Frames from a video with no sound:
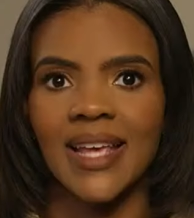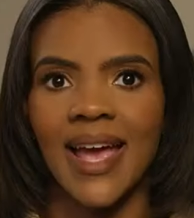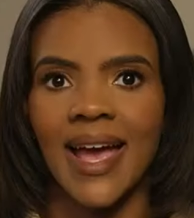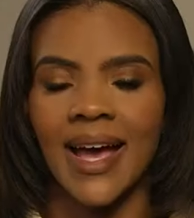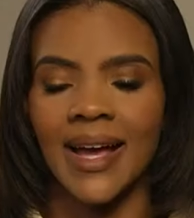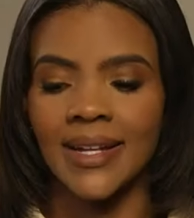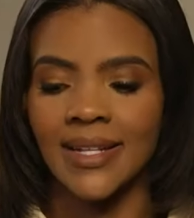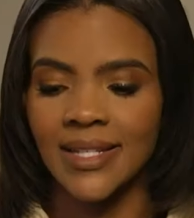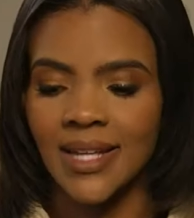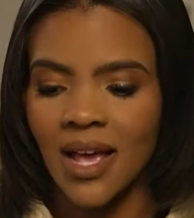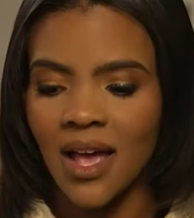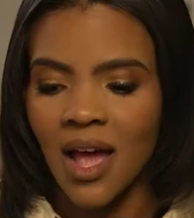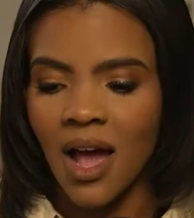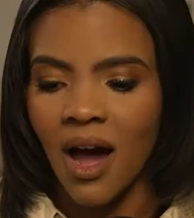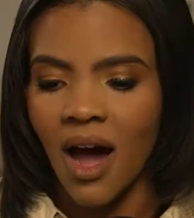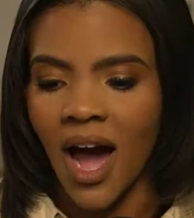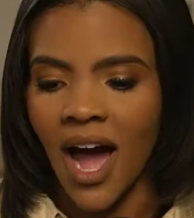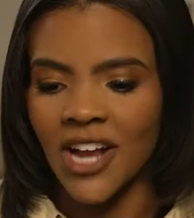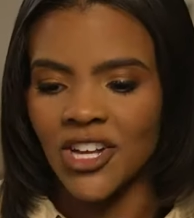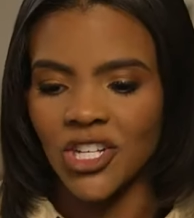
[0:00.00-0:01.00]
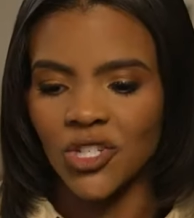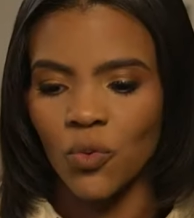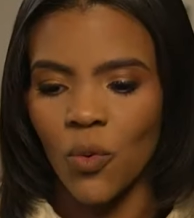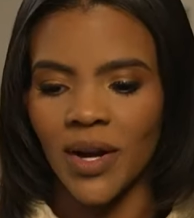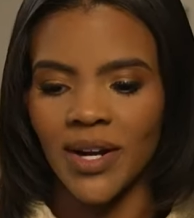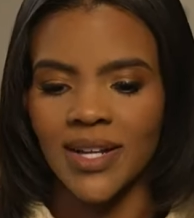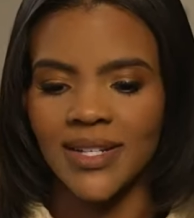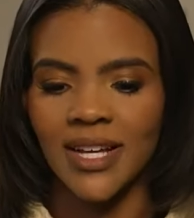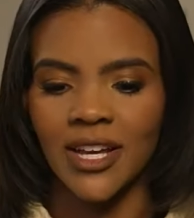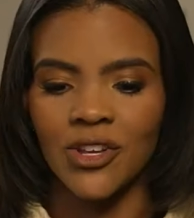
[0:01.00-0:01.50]
And I just
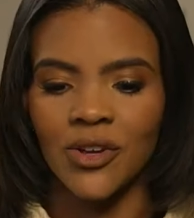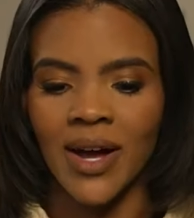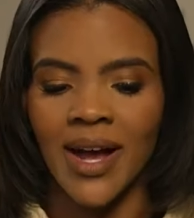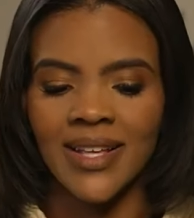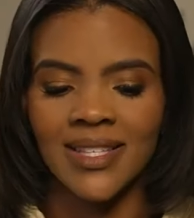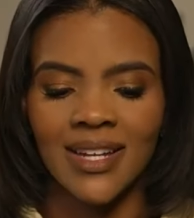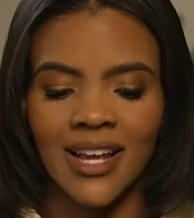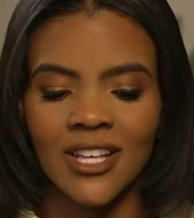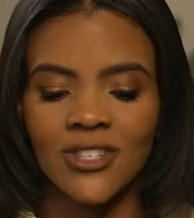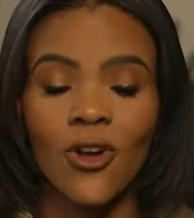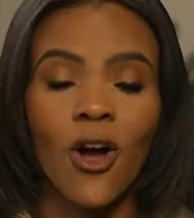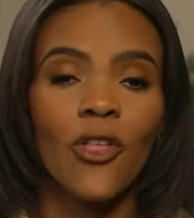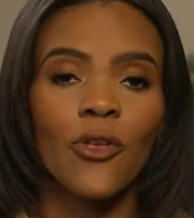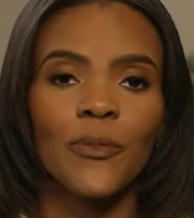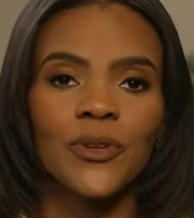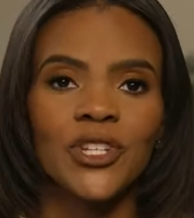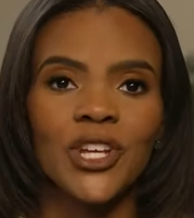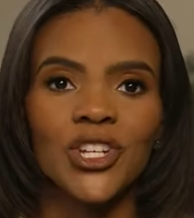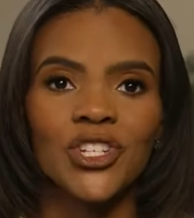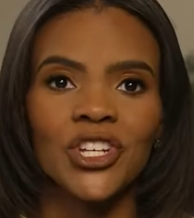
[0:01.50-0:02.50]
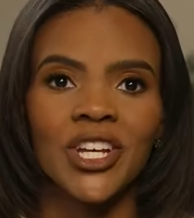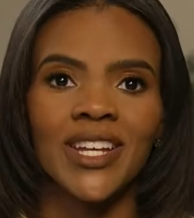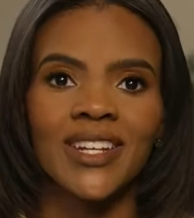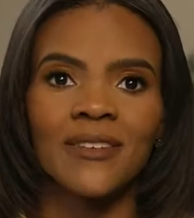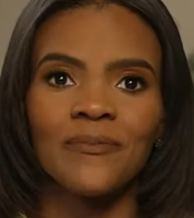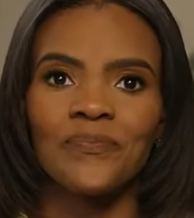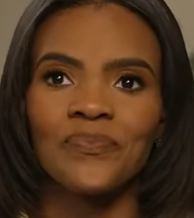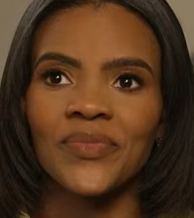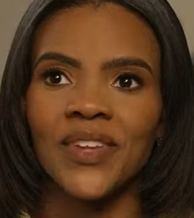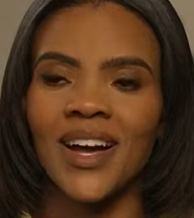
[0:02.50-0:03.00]
wanted to tell you guys that I saw the
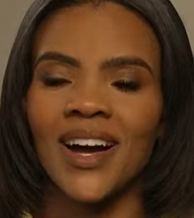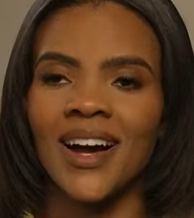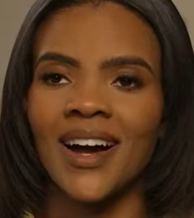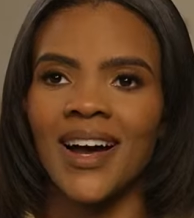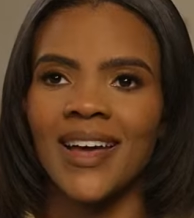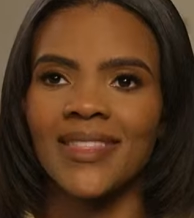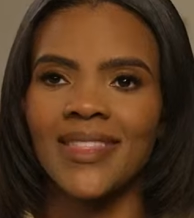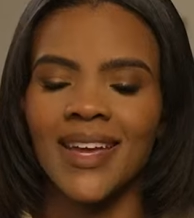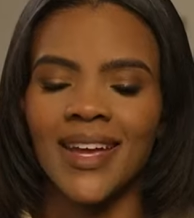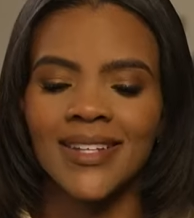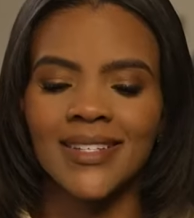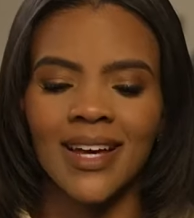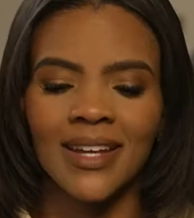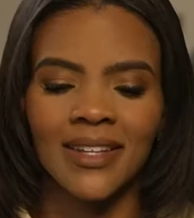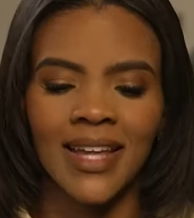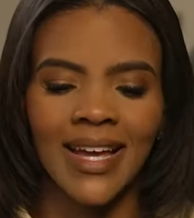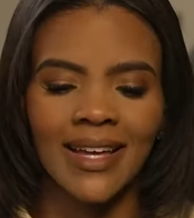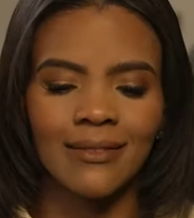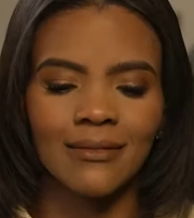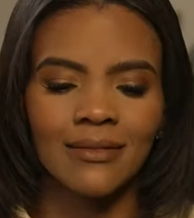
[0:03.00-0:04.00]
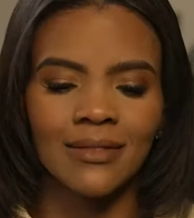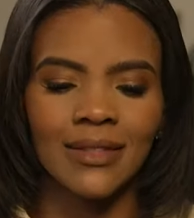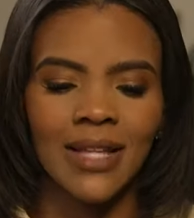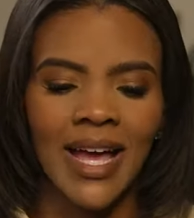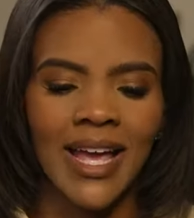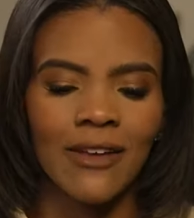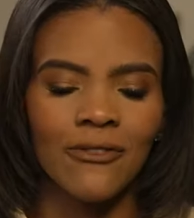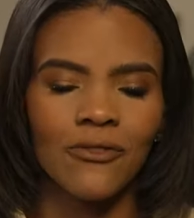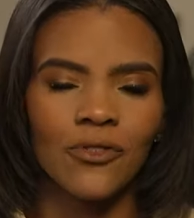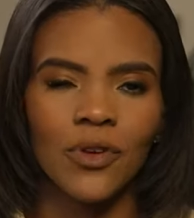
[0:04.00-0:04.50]
petition. Uh, I think it's on like
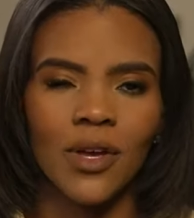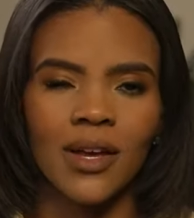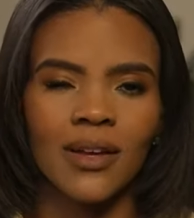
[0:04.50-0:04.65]
life.